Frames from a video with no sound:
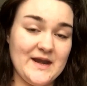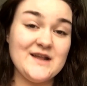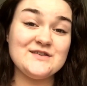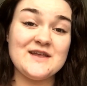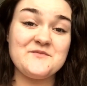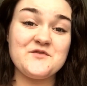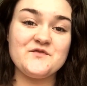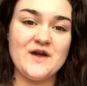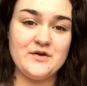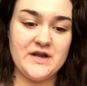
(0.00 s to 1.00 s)
next step for
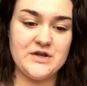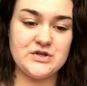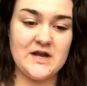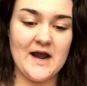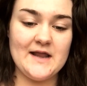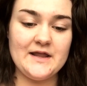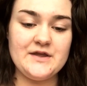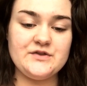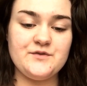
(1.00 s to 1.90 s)
foundation, I like